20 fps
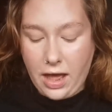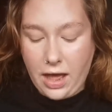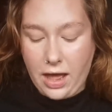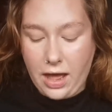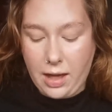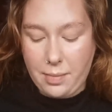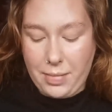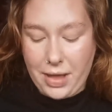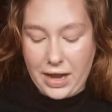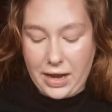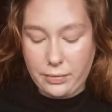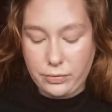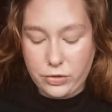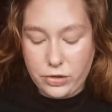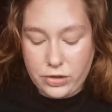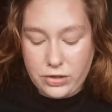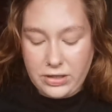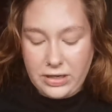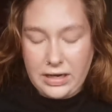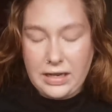and I'm
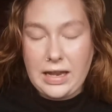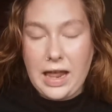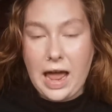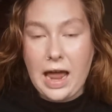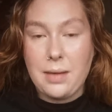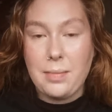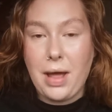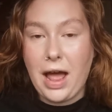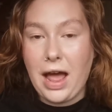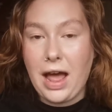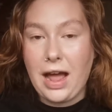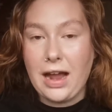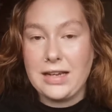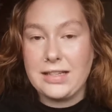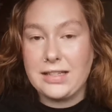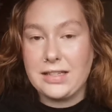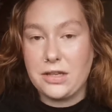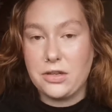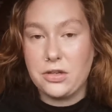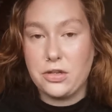just going to line my
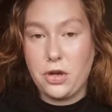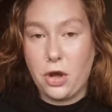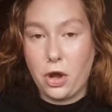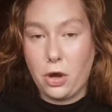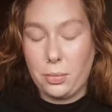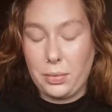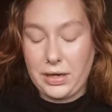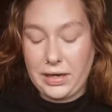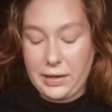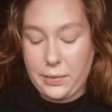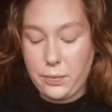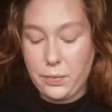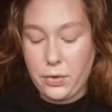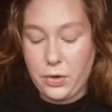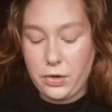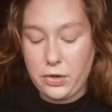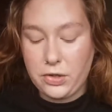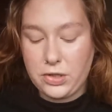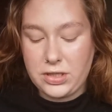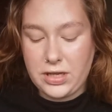eyes as I normally
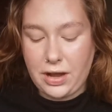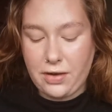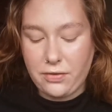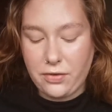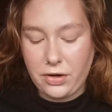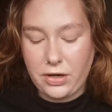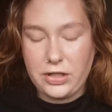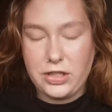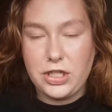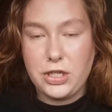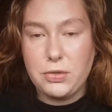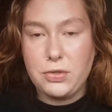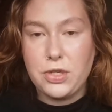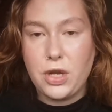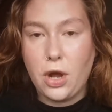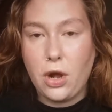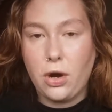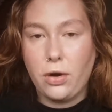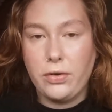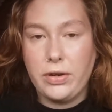would. I've got a
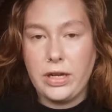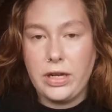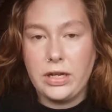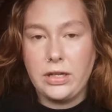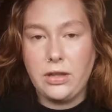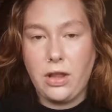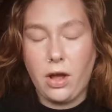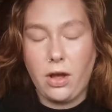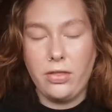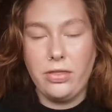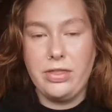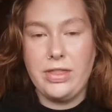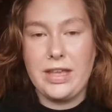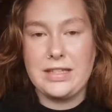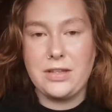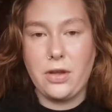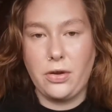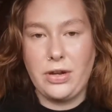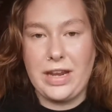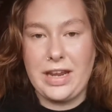tutorial on
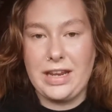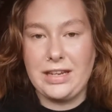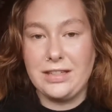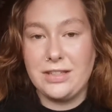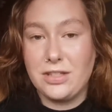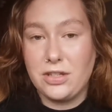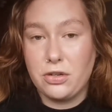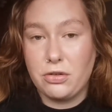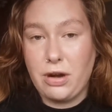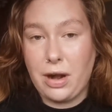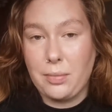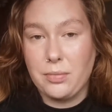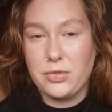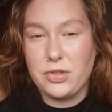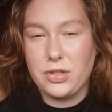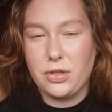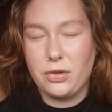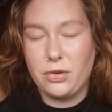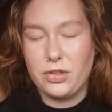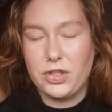this on Instagram,
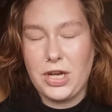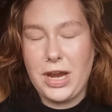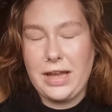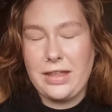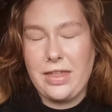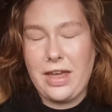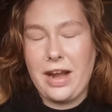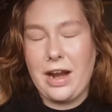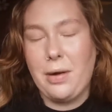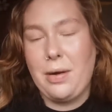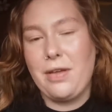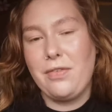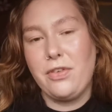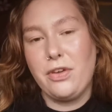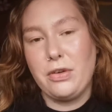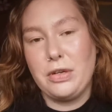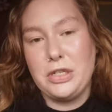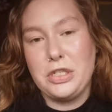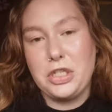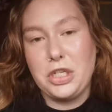so check that out
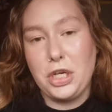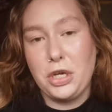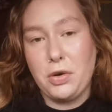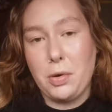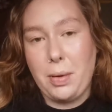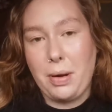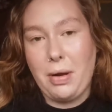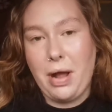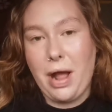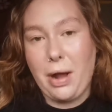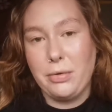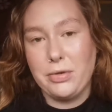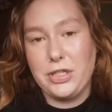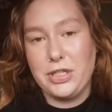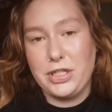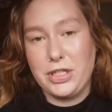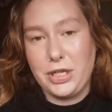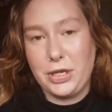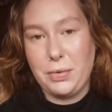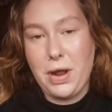if you're unsure about how
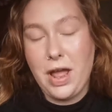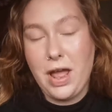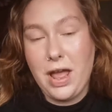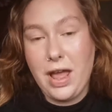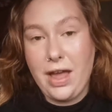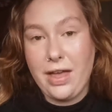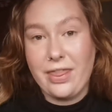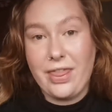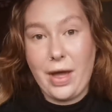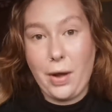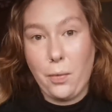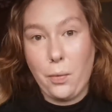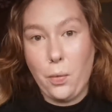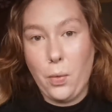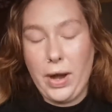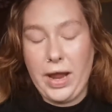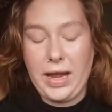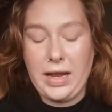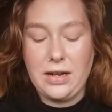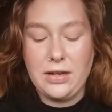to do that
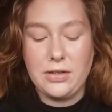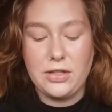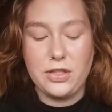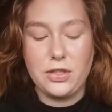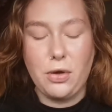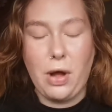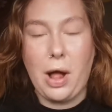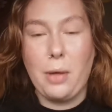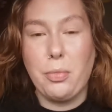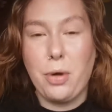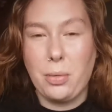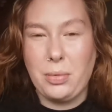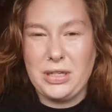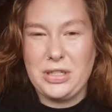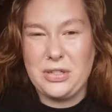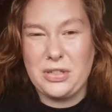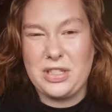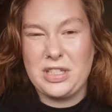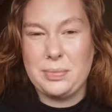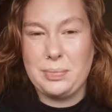wing. So I'll
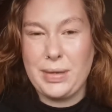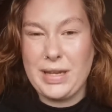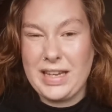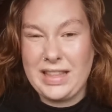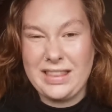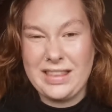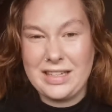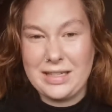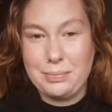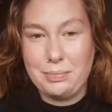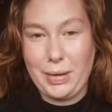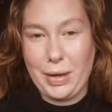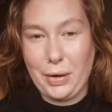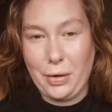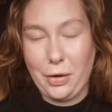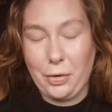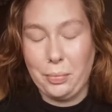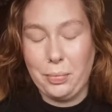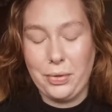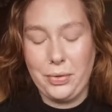probably just speed this
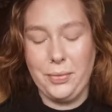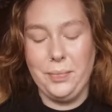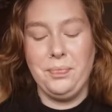bit up.